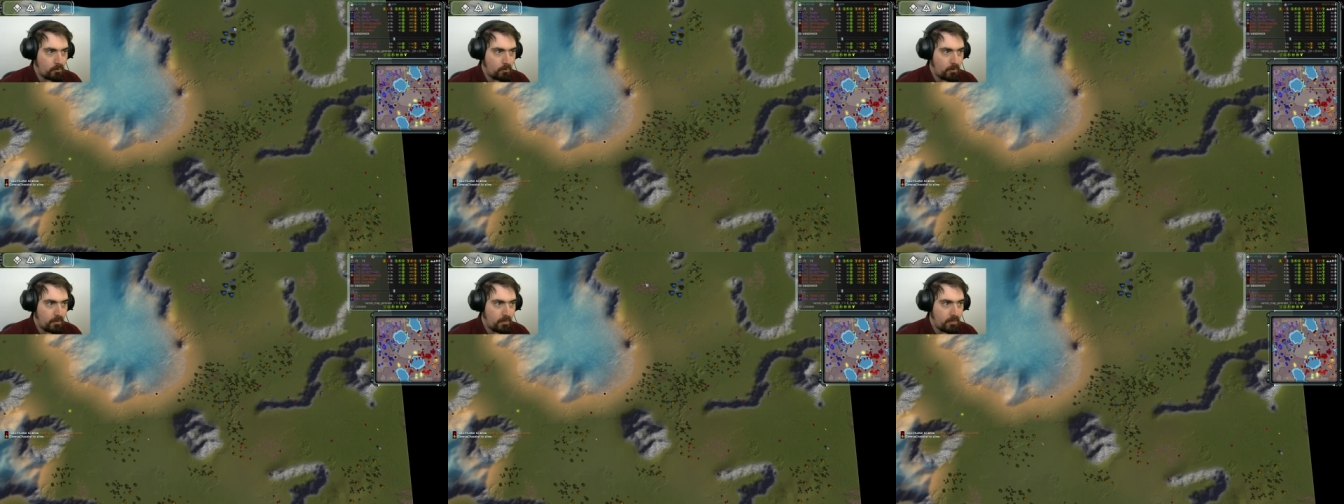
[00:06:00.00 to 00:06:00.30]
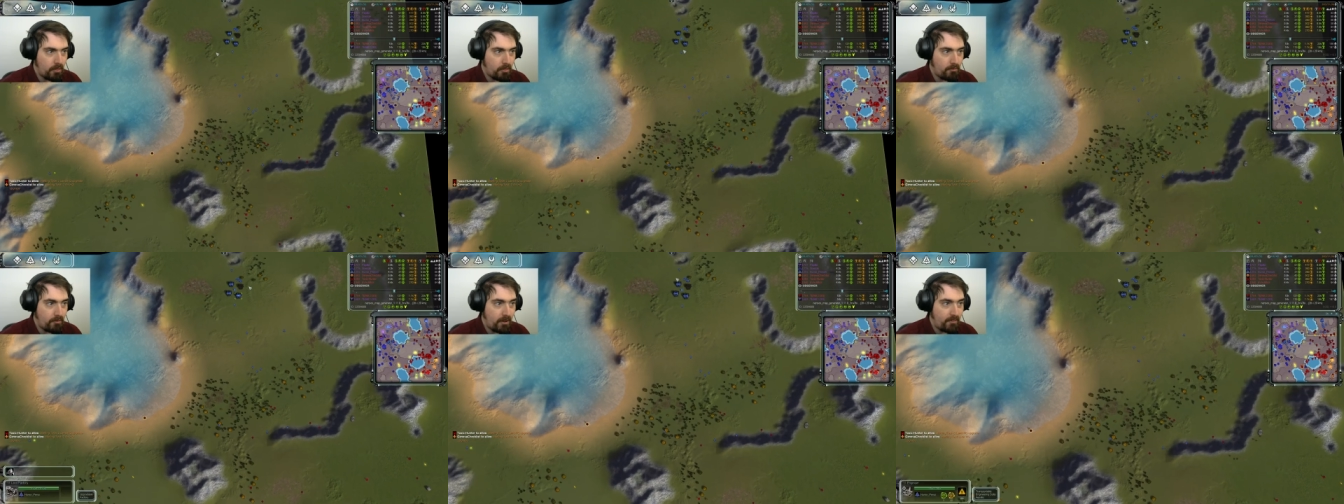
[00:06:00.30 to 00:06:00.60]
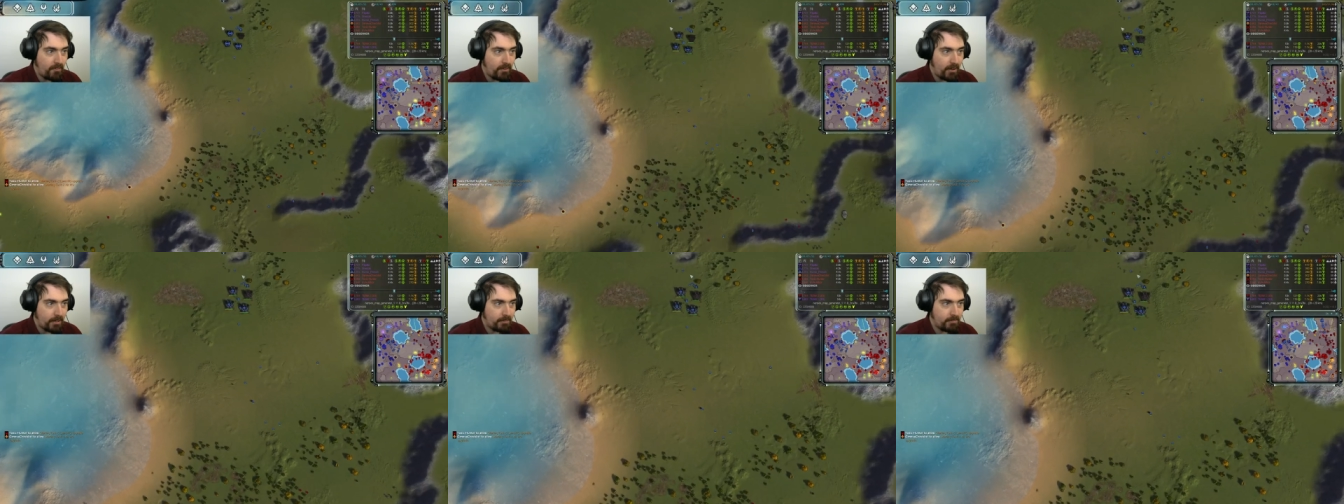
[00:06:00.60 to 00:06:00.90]
with three
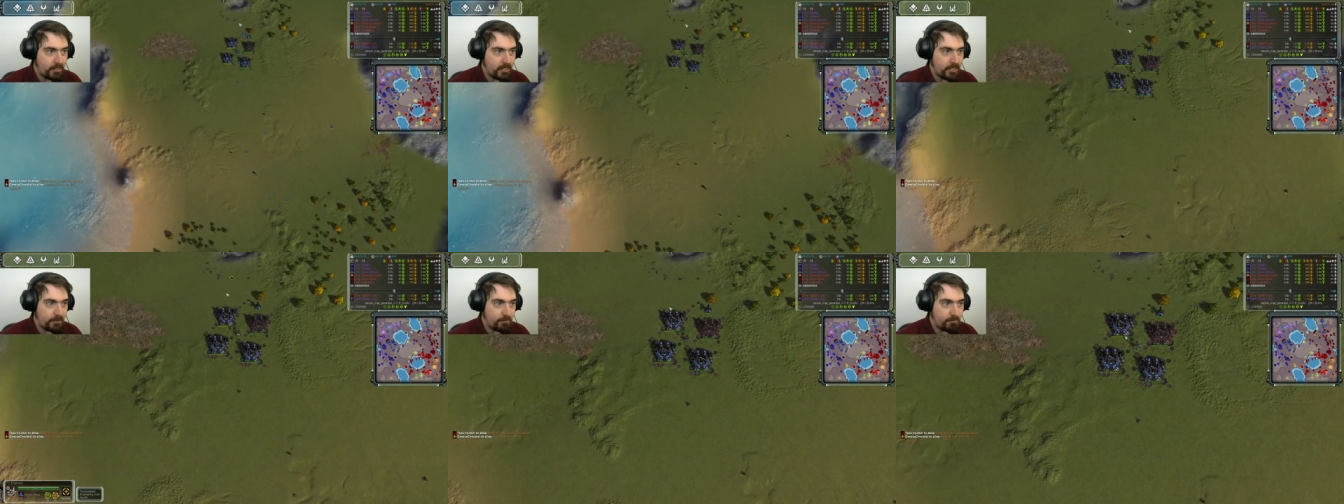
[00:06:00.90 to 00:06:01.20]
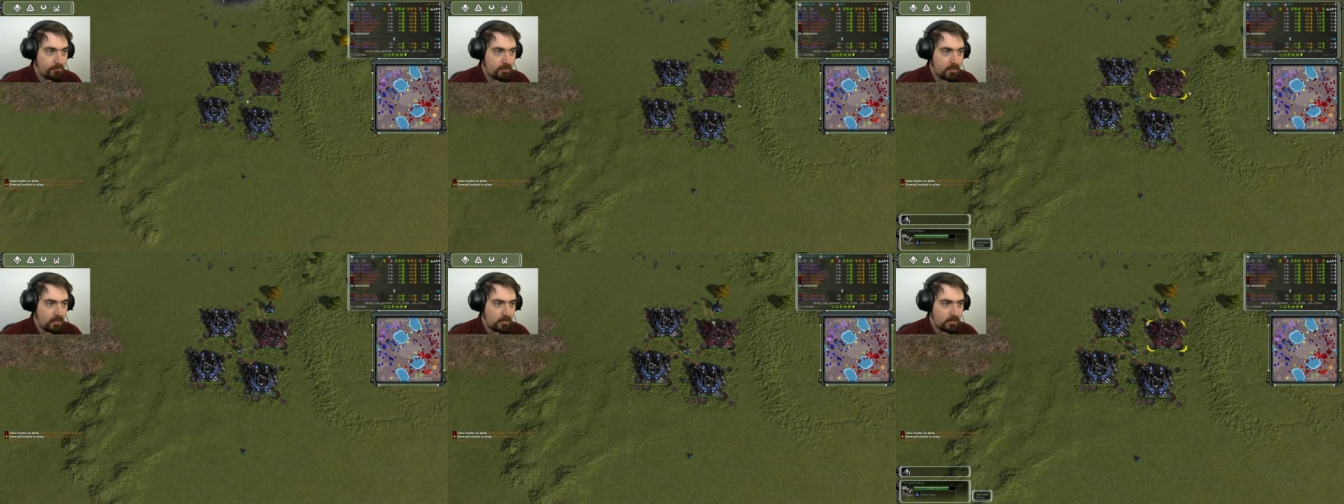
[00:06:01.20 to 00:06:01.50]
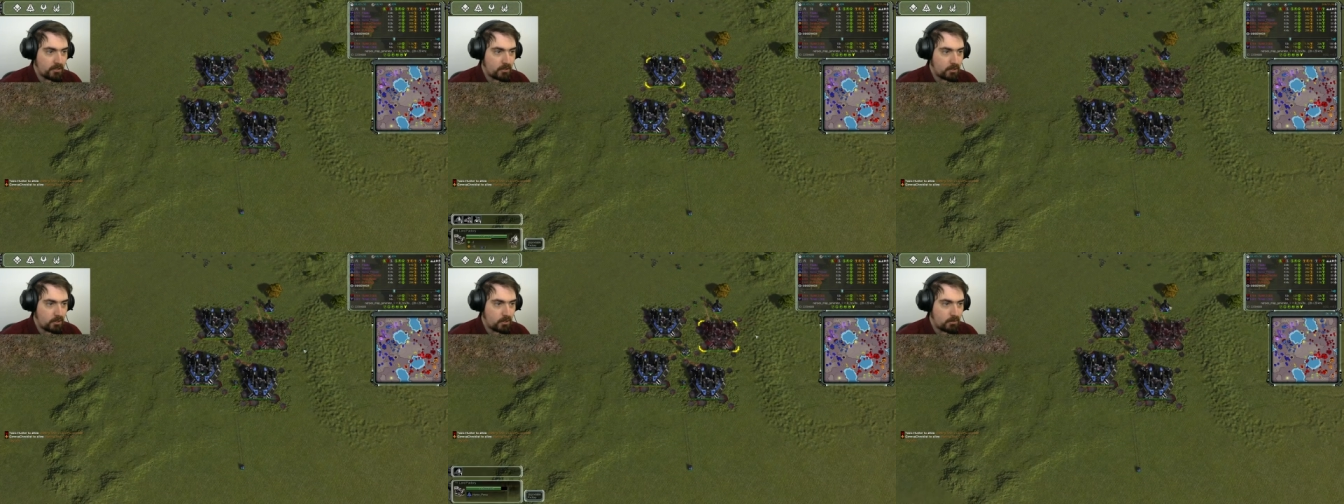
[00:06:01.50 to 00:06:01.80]
factories of
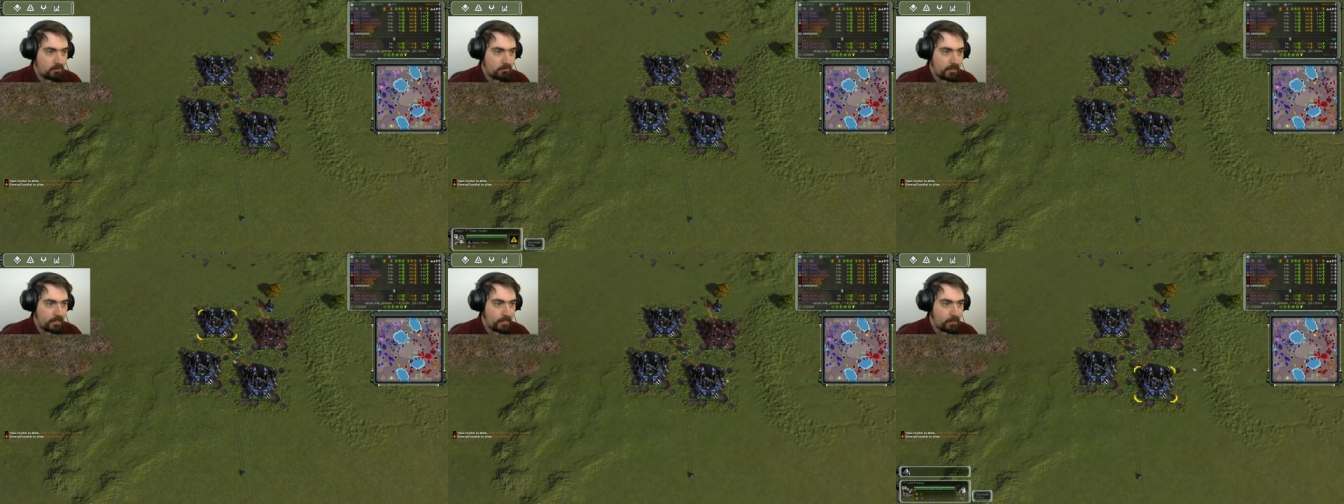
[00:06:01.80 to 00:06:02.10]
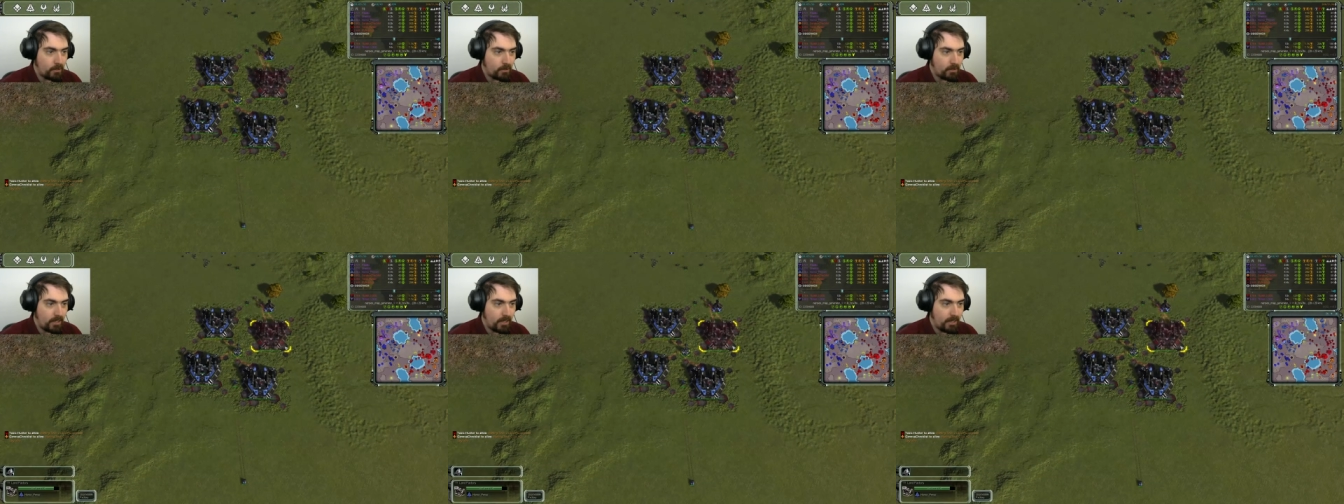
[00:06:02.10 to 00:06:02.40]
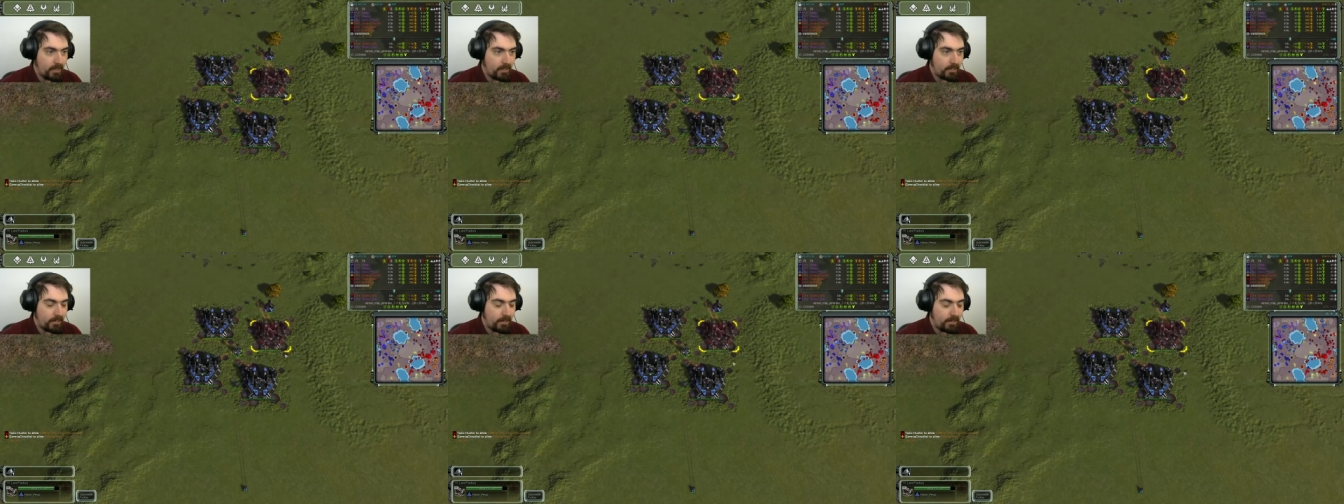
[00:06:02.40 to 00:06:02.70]
production already
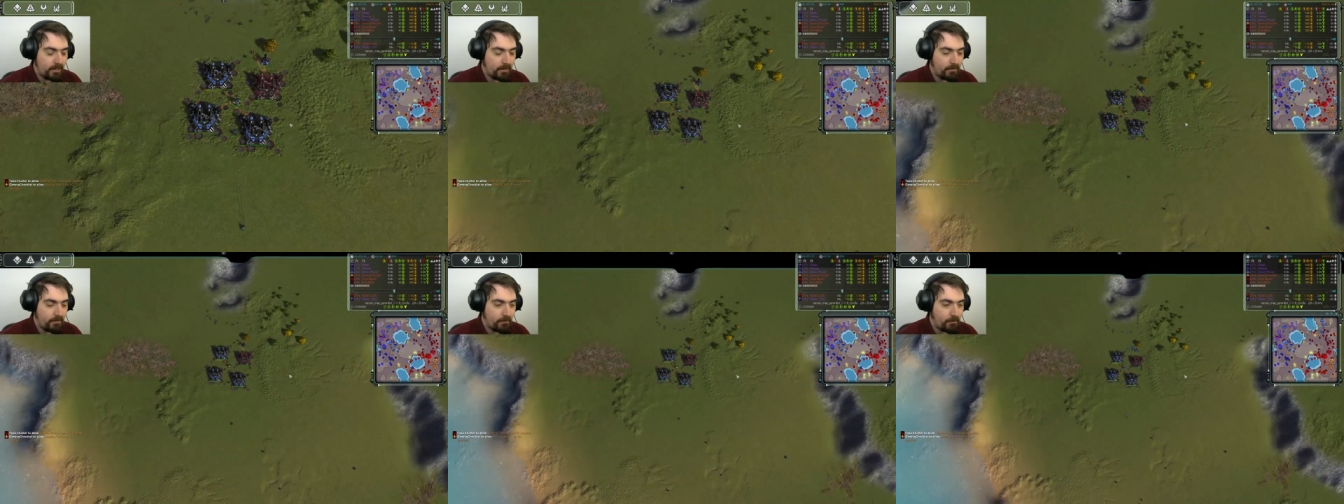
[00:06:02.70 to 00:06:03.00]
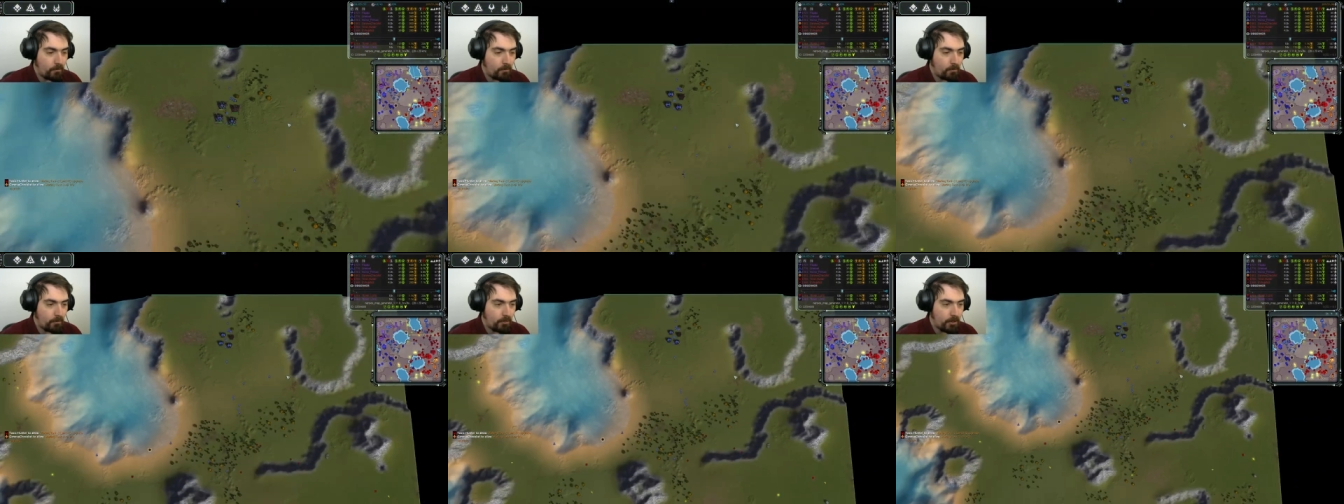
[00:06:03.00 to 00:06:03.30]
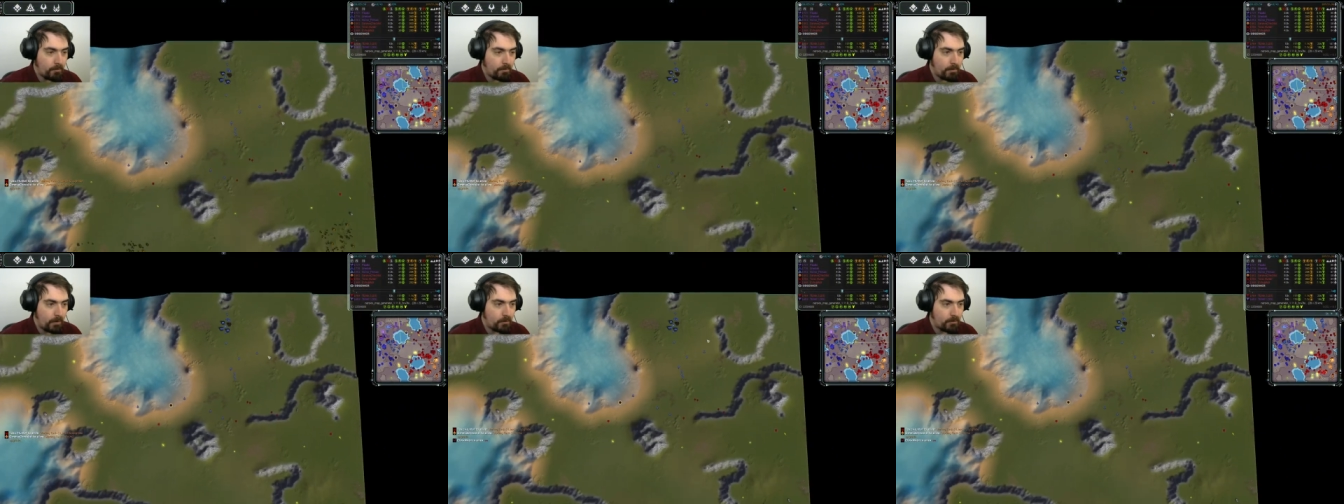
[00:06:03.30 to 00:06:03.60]
online and a fourth
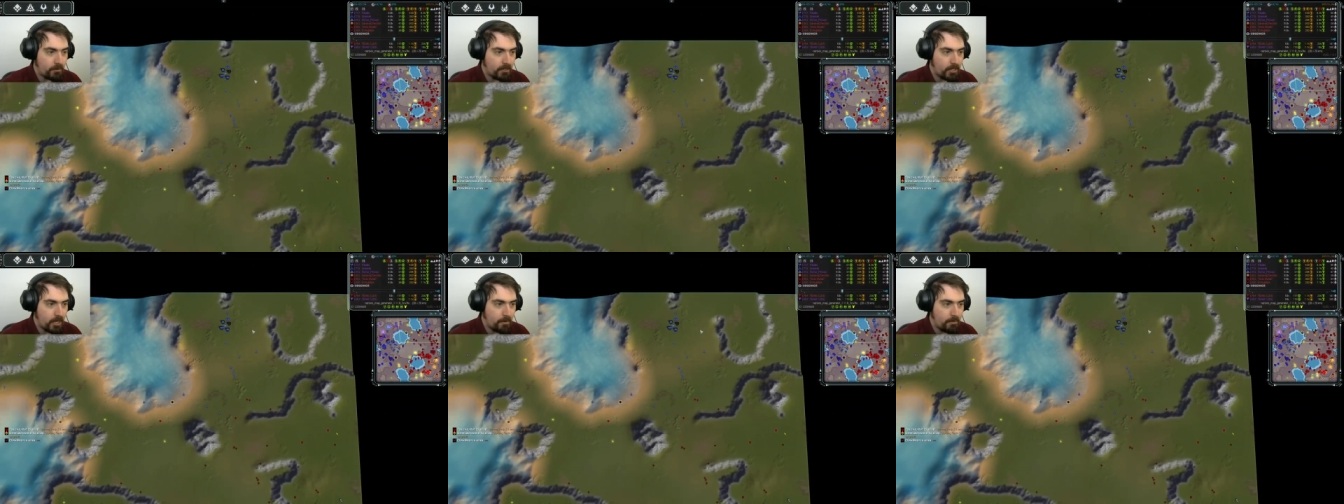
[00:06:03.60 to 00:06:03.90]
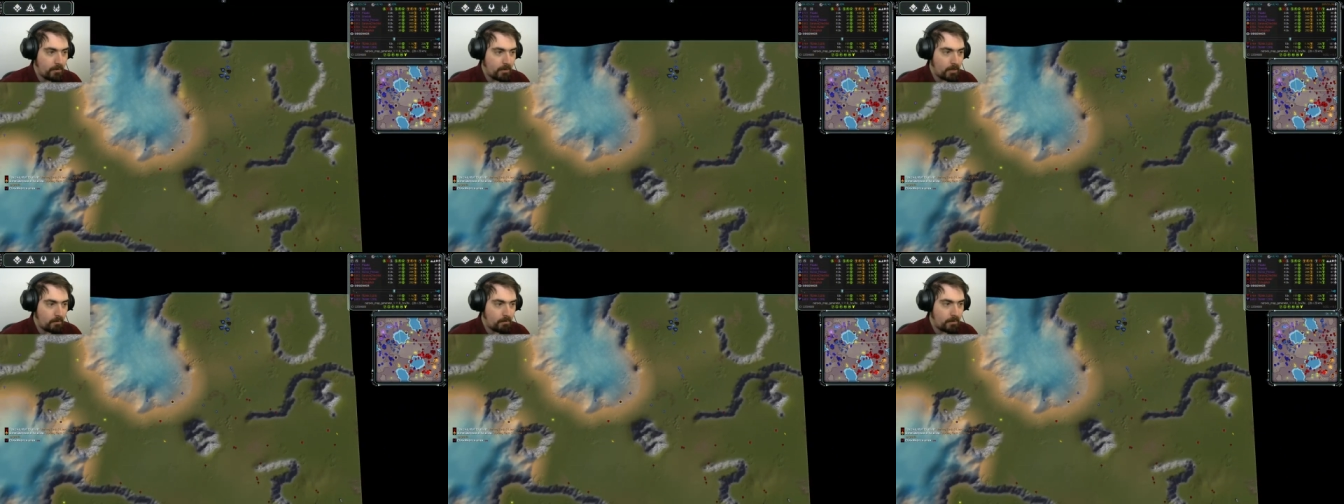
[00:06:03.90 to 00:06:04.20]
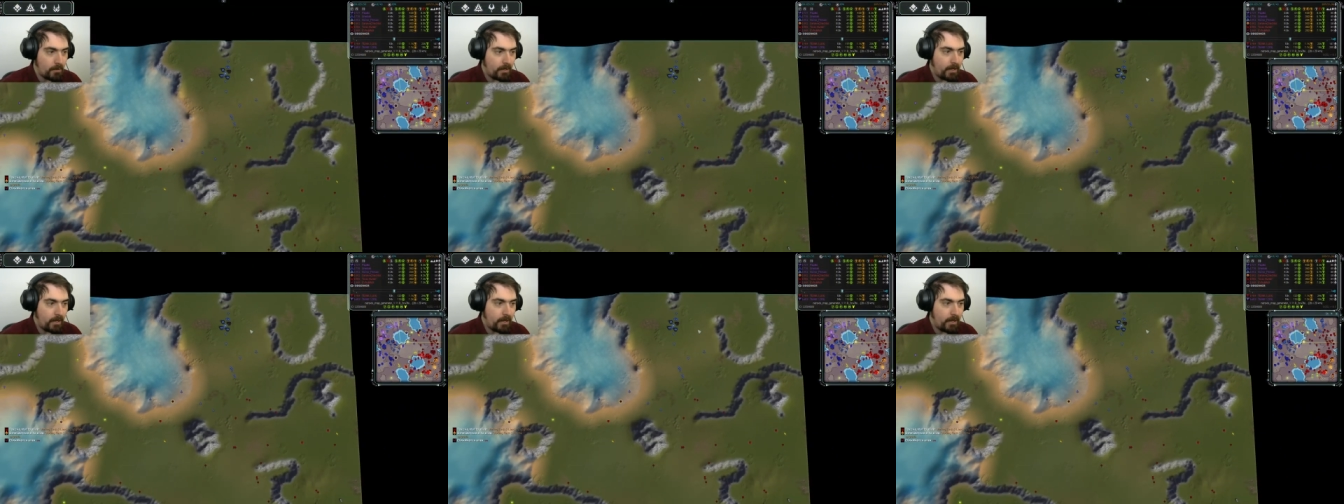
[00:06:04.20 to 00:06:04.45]
about to come up,